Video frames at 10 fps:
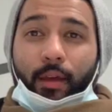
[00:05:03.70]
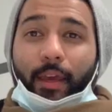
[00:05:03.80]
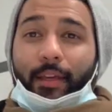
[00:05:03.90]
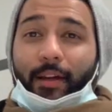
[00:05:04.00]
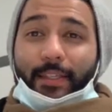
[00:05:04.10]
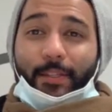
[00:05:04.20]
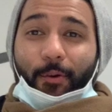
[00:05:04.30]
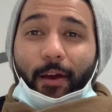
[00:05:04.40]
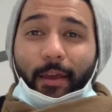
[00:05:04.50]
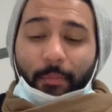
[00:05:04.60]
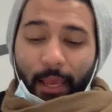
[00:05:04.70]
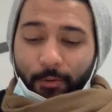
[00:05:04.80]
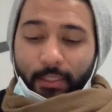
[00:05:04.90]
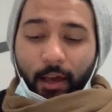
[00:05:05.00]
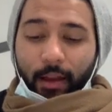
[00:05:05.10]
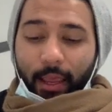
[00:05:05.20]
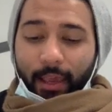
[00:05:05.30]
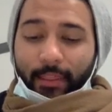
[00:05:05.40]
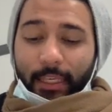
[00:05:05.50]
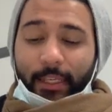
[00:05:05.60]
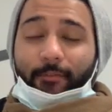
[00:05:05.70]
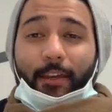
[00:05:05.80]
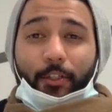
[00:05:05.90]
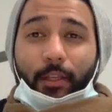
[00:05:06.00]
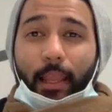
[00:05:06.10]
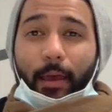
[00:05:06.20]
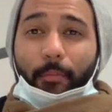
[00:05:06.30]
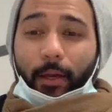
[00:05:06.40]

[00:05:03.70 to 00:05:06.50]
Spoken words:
Hey guys, so I am now done at the Innovation Lab.